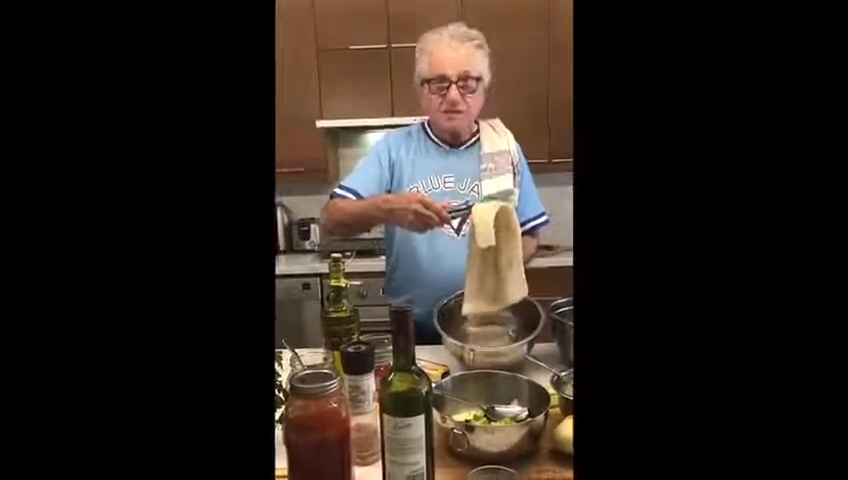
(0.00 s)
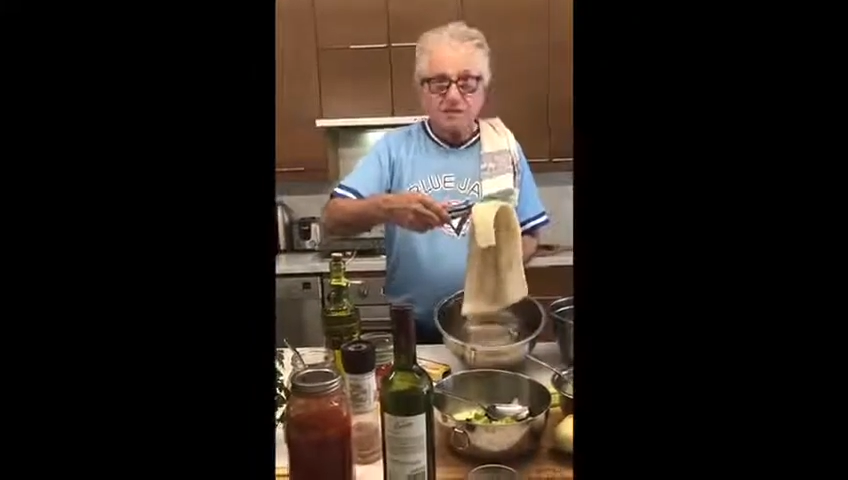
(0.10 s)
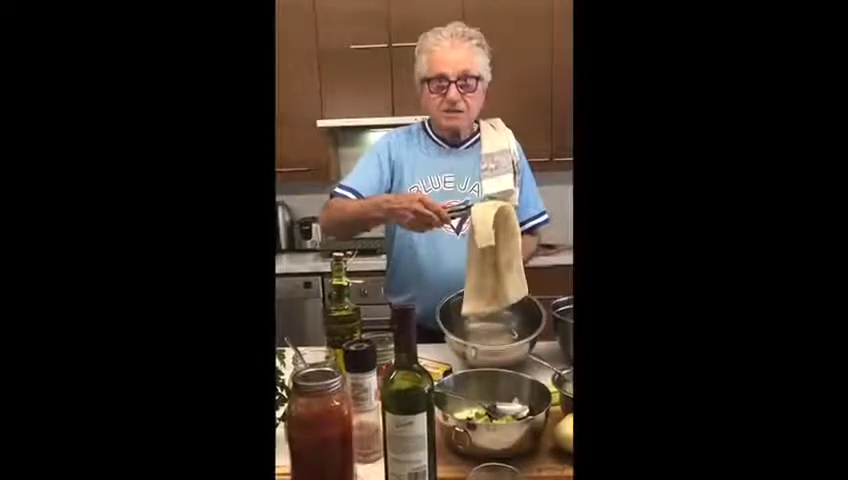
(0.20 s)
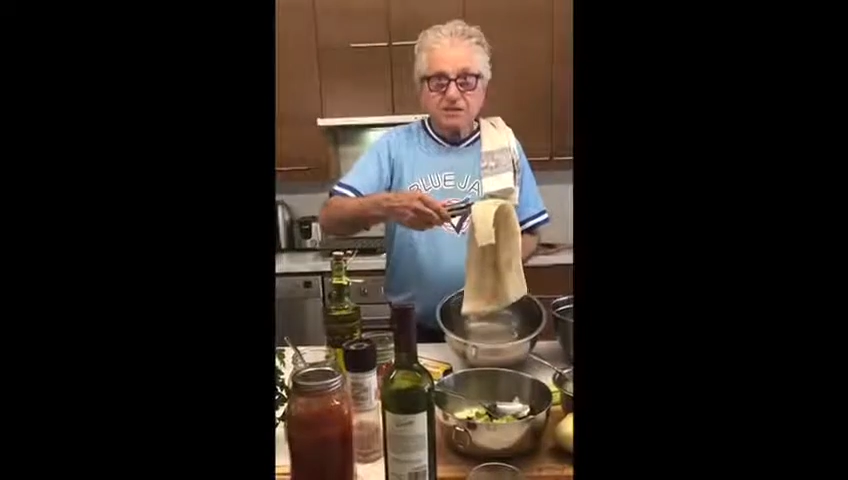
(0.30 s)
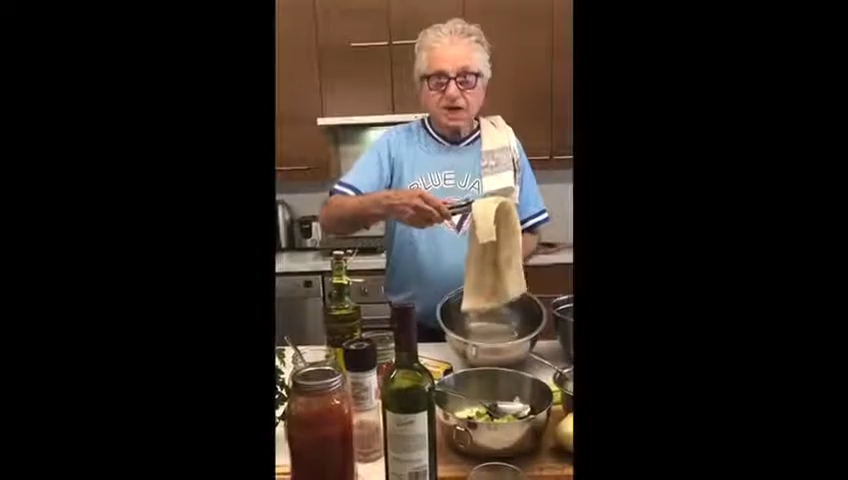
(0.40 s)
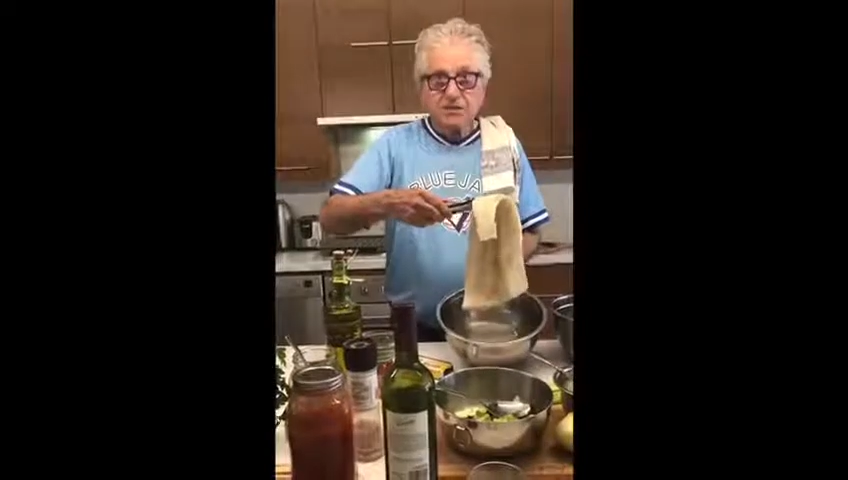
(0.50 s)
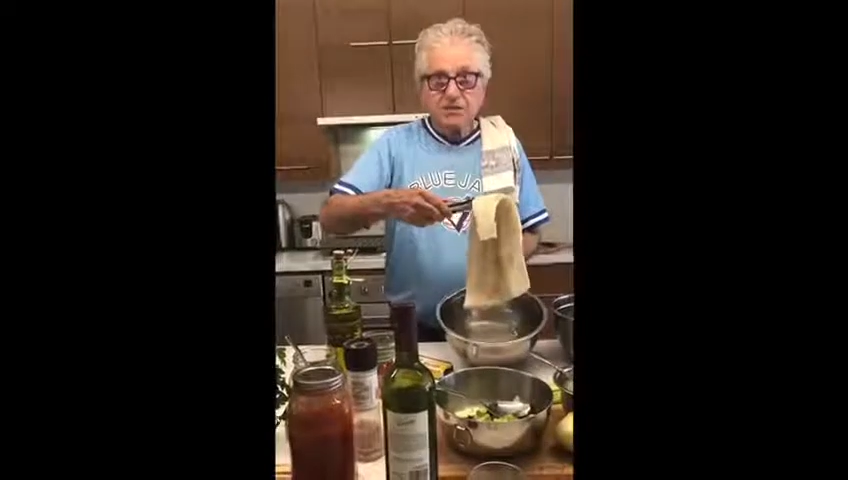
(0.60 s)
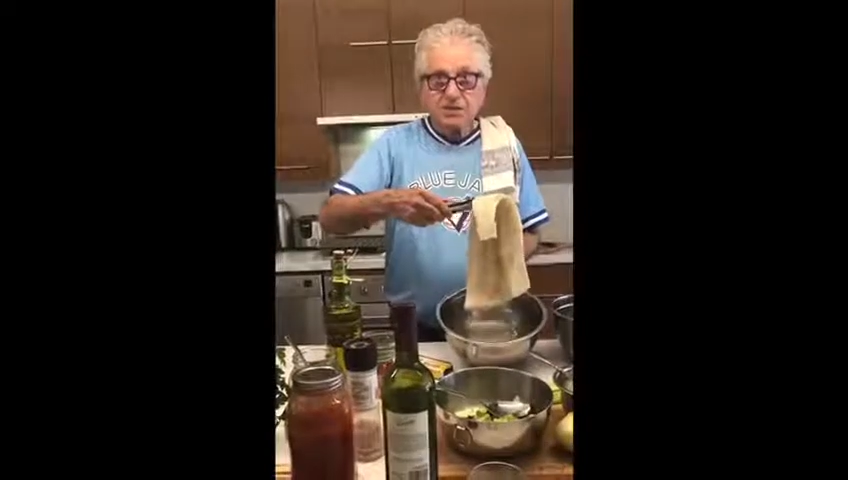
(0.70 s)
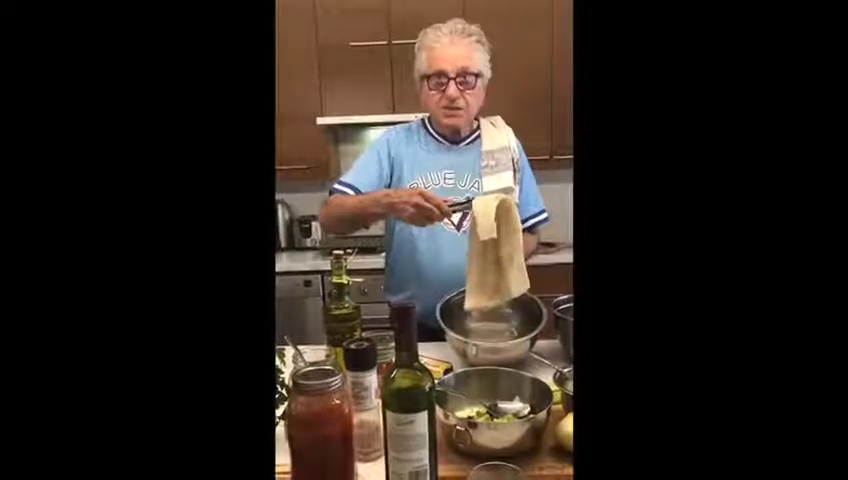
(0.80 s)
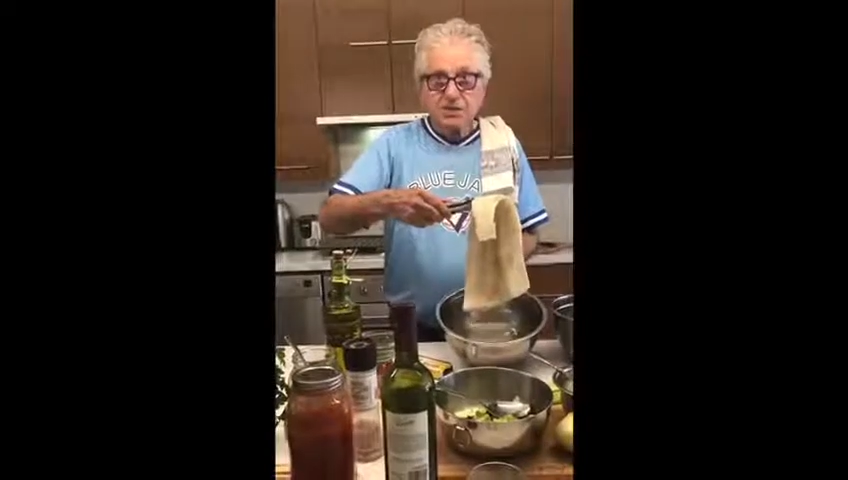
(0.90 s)

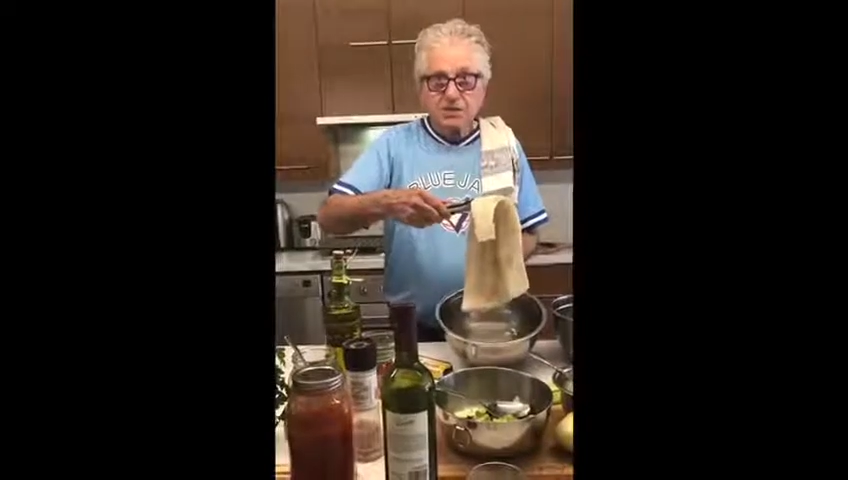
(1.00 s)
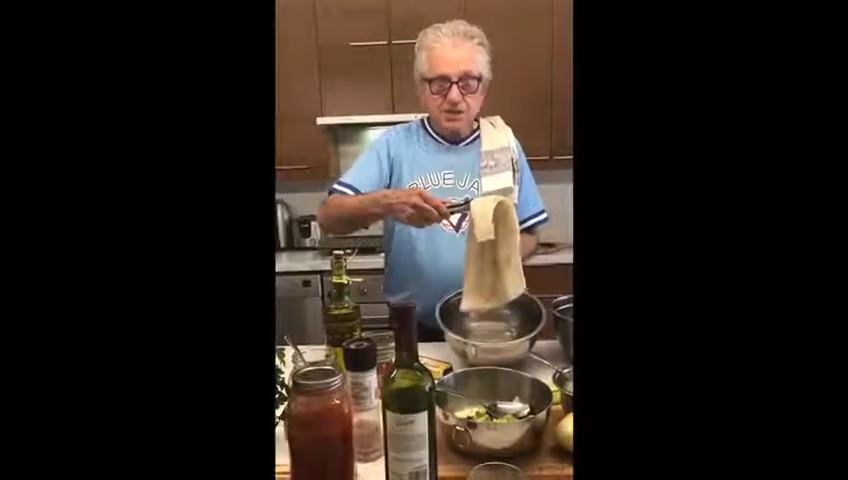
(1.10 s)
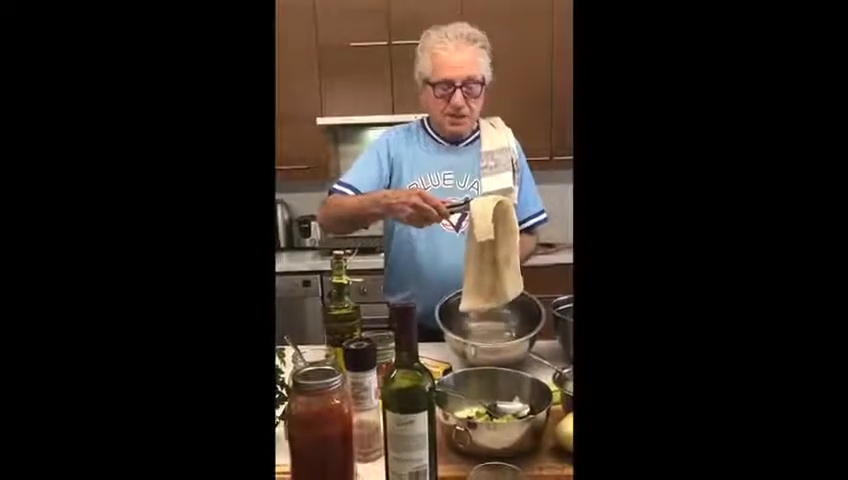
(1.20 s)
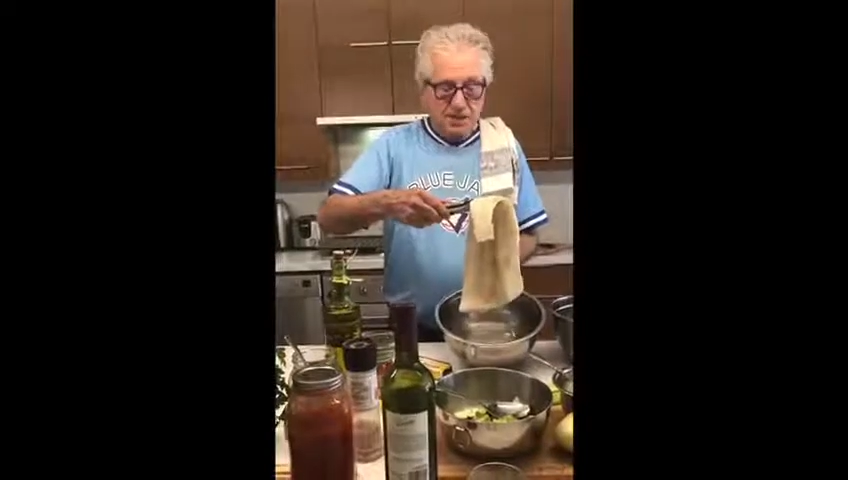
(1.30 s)
saltfish, as they say in